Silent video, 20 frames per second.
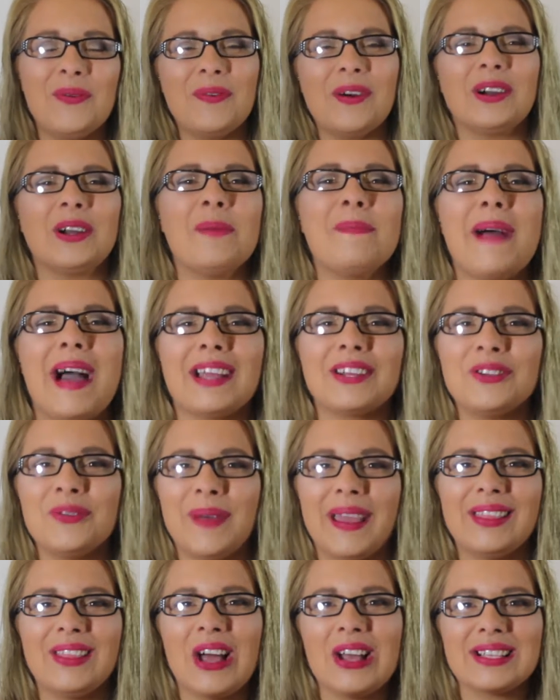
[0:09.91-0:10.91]
welcome back to
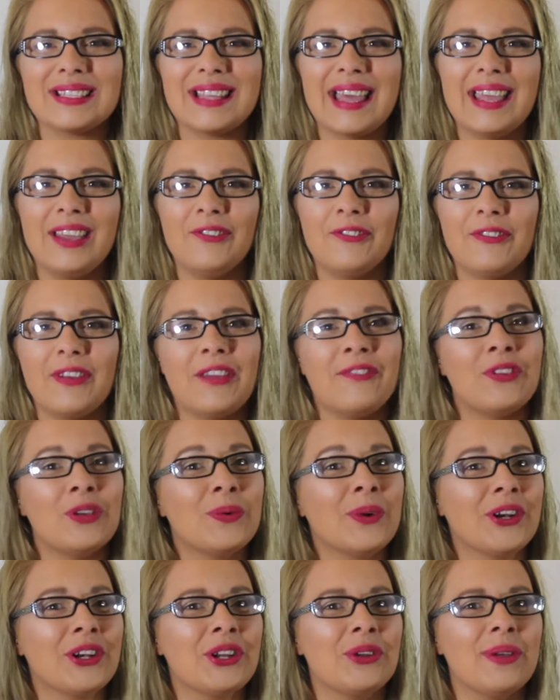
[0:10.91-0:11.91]
Weight Loss Life. If
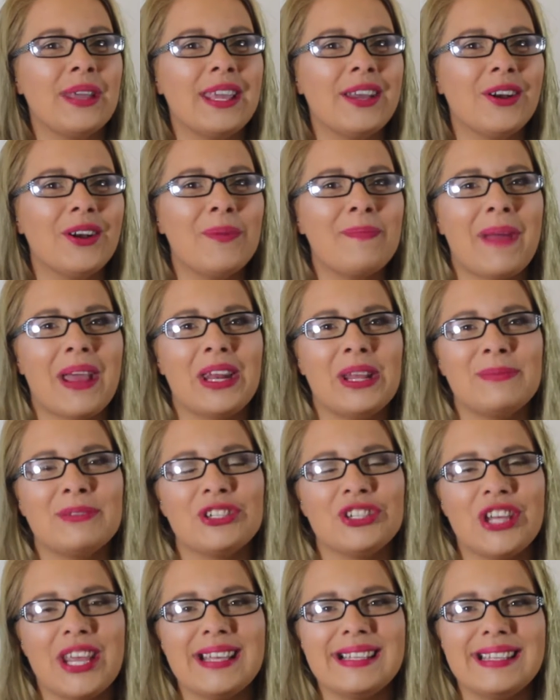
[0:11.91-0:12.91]
you are new here, my name
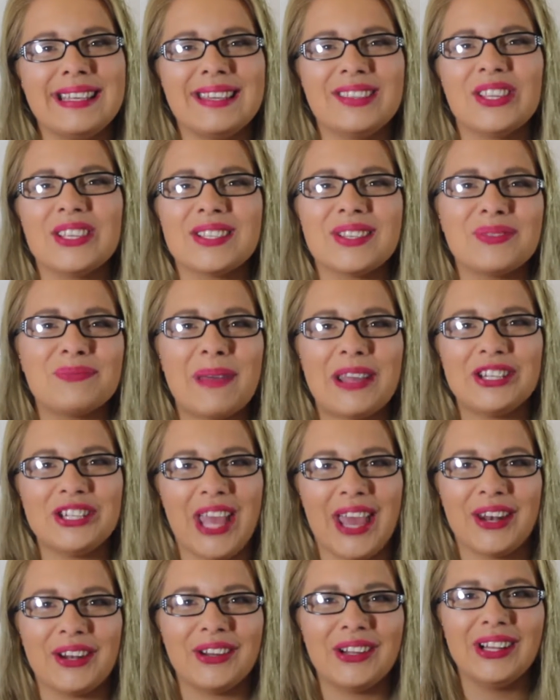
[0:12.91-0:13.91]
is Jaisee and this is my
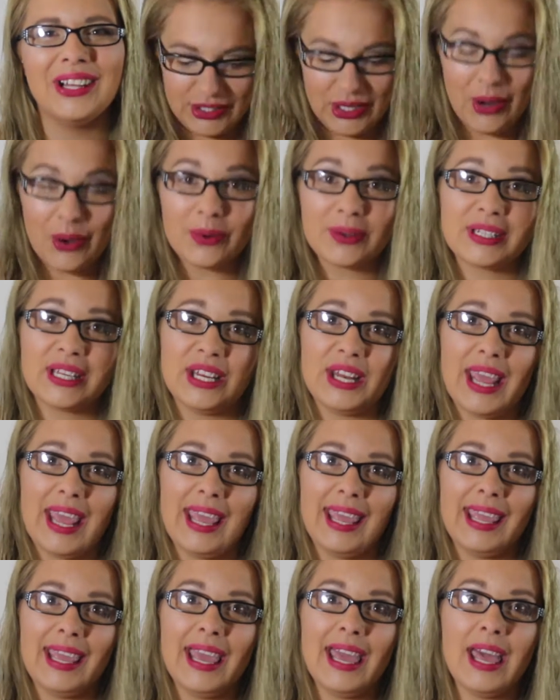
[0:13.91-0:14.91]
channel. So
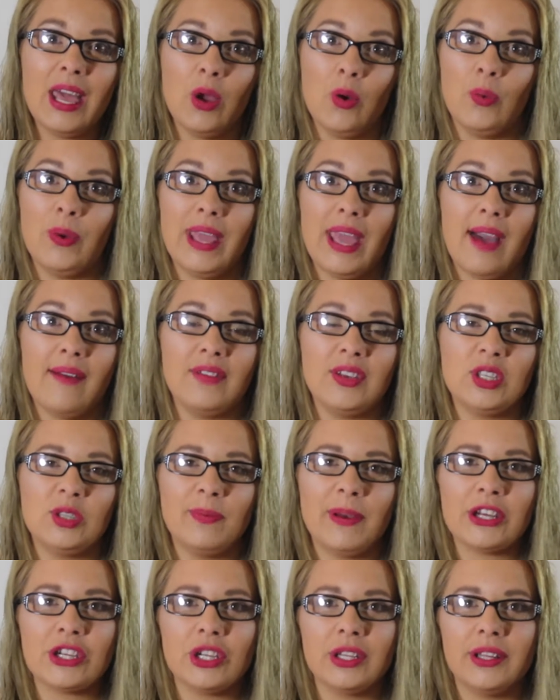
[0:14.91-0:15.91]
today we have a
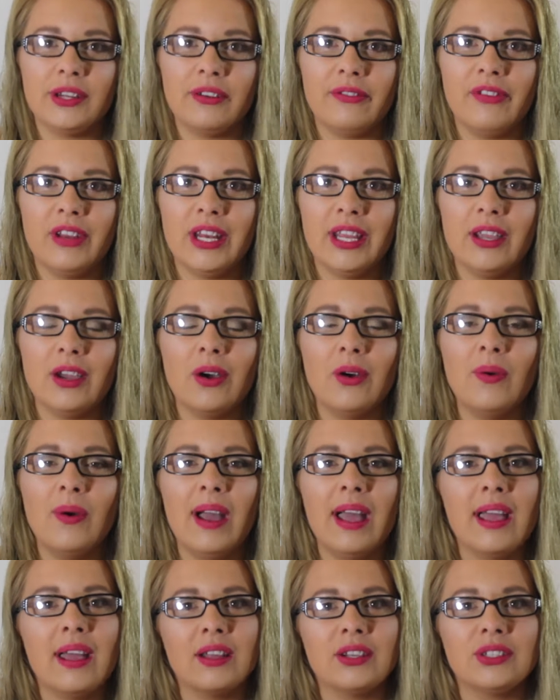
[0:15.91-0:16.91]
special little video,
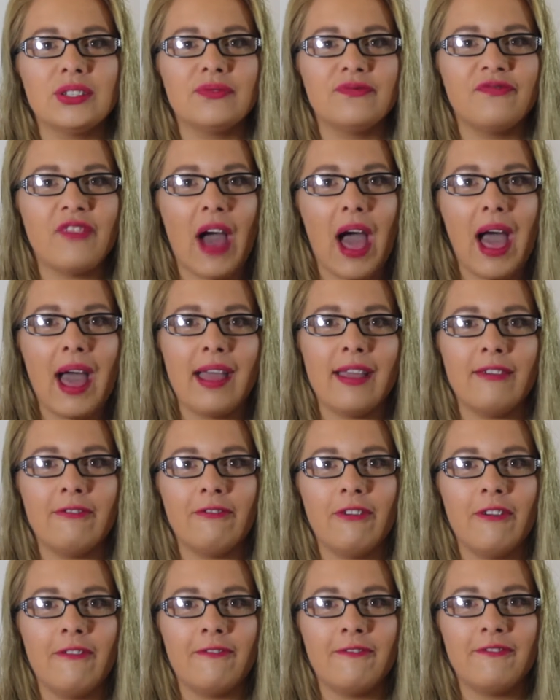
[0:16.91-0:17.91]

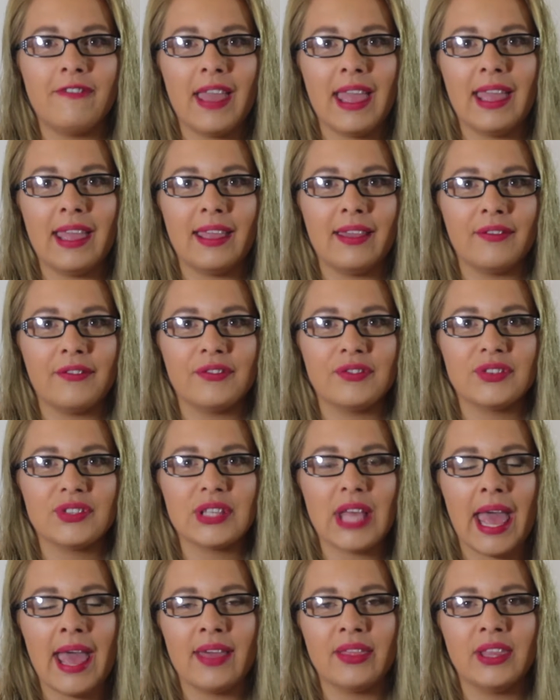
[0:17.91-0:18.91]
5
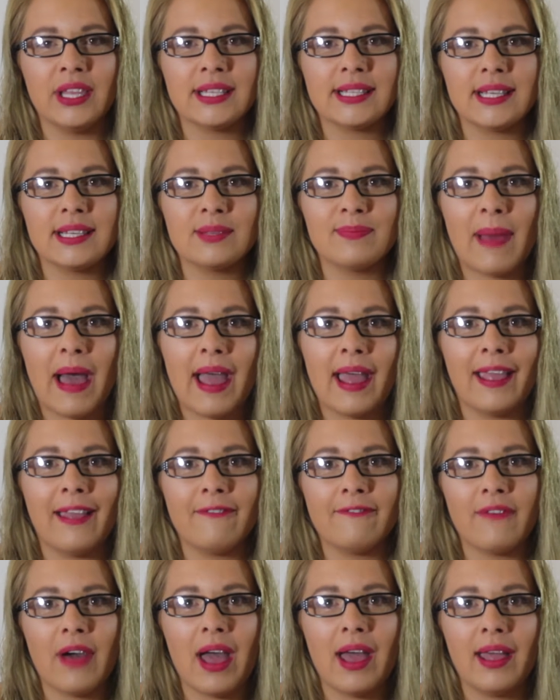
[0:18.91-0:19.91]
faves, and this is
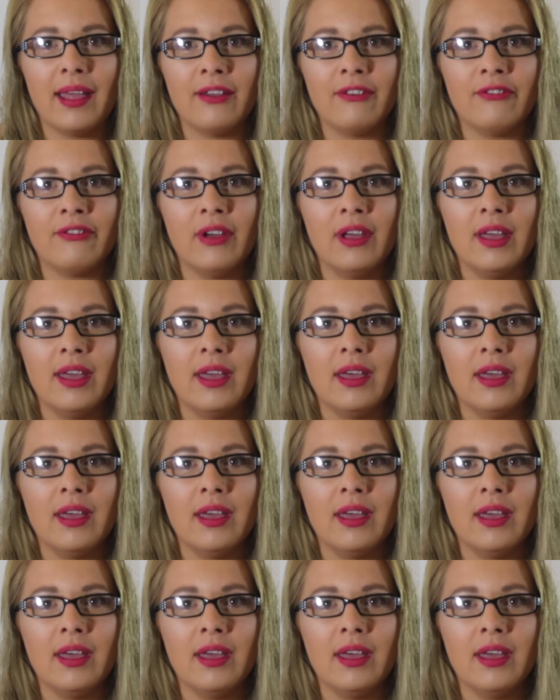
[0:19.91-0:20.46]
my 5